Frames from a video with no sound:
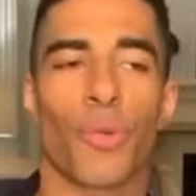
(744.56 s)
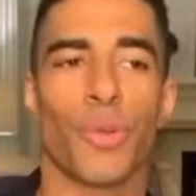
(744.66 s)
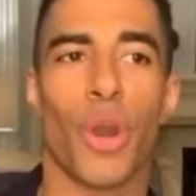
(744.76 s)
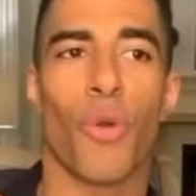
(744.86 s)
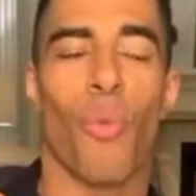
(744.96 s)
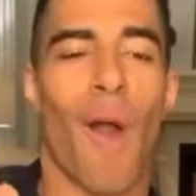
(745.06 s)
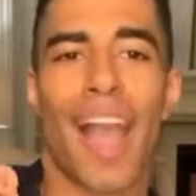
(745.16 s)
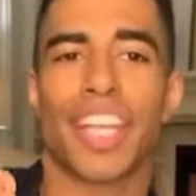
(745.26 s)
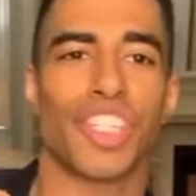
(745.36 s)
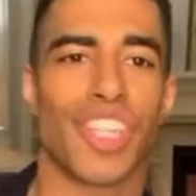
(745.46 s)
know
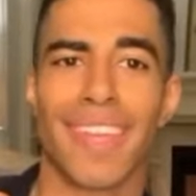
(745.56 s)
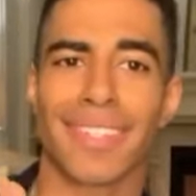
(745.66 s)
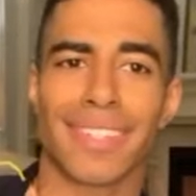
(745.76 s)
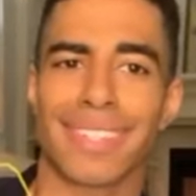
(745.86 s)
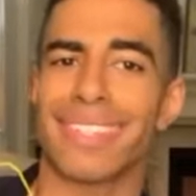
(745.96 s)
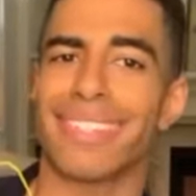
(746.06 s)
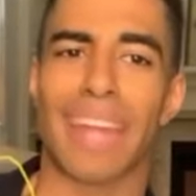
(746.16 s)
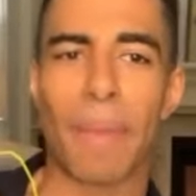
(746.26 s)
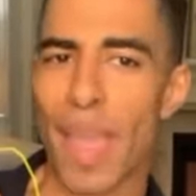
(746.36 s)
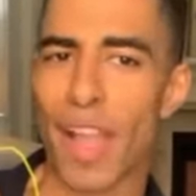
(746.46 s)
why she is
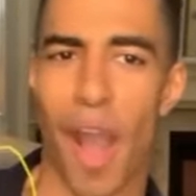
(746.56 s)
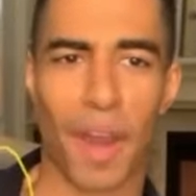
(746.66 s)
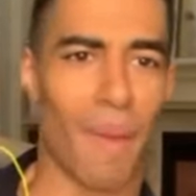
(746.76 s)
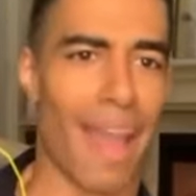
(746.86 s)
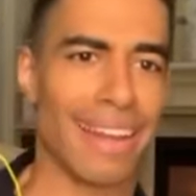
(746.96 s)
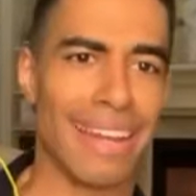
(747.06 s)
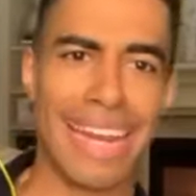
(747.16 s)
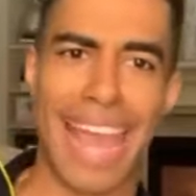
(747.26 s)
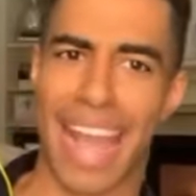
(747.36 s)
stepping on my neck.